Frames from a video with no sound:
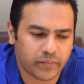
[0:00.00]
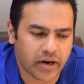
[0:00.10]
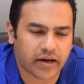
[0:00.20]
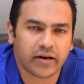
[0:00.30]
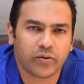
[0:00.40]

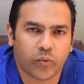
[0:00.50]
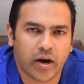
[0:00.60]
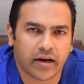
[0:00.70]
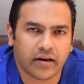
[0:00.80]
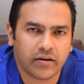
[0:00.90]
bucket
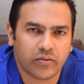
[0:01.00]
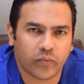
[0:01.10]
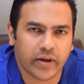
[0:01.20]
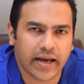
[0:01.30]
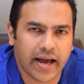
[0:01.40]
1,
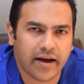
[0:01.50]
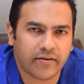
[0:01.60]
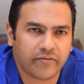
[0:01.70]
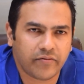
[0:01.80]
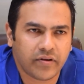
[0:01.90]
we
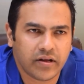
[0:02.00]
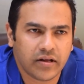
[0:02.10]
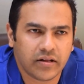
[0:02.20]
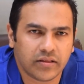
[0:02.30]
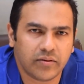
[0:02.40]
have
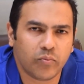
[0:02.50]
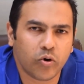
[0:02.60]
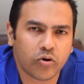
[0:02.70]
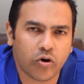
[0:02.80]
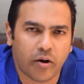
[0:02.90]
the
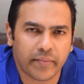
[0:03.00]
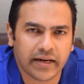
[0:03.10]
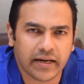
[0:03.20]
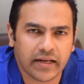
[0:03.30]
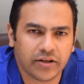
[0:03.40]
more
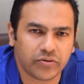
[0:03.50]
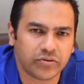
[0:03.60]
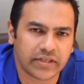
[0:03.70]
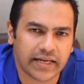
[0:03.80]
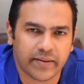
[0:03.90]
commonly
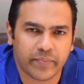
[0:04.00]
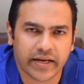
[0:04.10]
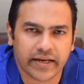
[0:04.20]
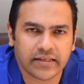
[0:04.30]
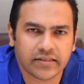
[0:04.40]
used
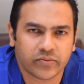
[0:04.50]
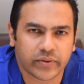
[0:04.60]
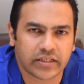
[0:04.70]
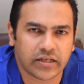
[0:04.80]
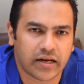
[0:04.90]
APIs,
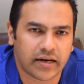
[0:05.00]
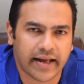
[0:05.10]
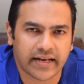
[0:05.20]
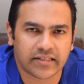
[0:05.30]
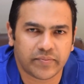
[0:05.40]
which are
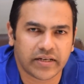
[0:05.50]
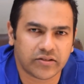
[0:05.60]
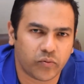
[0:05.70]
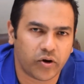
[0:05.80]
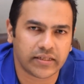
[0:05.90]

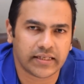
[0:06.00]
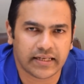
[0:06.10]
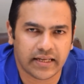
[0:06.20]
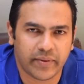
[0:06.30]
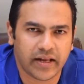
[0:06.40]
SMS, voice
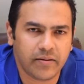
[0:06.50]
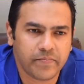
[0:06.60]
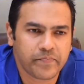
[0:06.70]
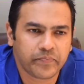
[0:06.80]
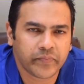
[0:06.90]
and email.
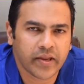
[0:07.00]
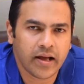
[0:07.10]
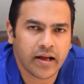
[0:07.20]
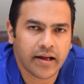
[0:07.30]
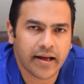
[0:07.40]

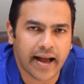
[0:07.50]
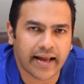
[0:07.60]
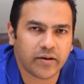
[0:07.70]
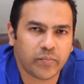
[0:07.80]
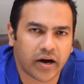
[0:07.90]

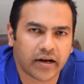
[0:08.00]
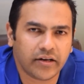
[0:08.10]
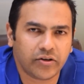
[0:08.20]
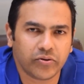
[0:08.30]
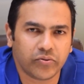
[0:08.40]
And in
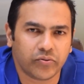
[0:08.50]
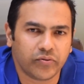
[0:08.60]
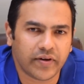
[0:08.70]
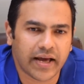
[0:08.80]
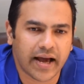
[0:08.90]
bucket 2,
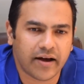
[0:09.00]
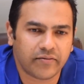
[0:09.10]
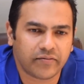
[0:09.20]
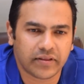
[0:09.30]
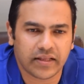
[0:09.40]
we
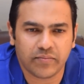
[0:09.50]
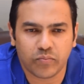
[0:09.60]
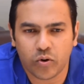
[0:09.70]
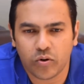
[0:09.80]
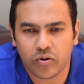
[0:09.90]
have the
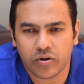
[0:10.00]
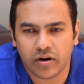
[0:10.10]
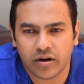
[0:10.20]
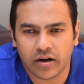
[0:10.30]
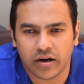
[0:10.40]
more
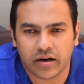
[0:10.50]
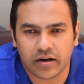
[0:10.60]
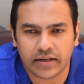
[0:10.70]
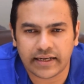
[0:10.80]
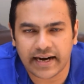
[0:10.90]

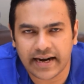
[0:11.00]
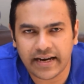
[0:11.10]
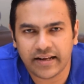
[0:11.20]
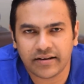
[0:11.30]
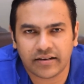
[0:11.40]

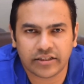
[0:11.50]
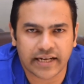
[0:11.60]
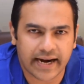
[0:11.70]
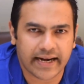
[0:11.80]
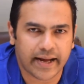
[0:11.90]
trendier
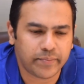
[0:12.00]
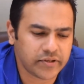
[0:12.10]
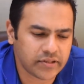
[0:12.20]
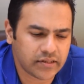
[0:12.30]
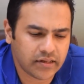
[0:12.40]
chat apps